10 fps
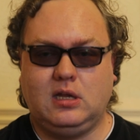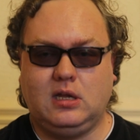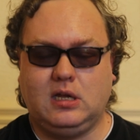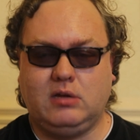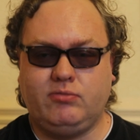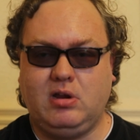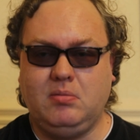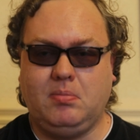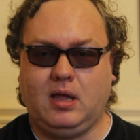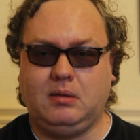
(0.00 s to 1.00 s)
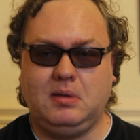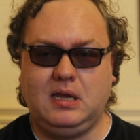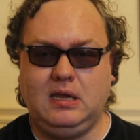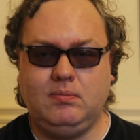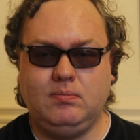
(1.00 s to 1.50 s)
uh, written by
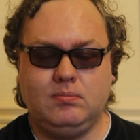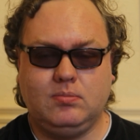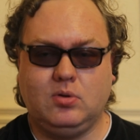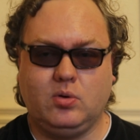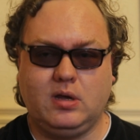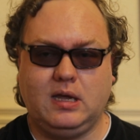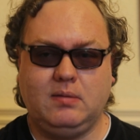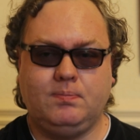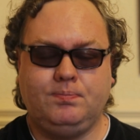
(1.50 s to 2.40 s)
me okay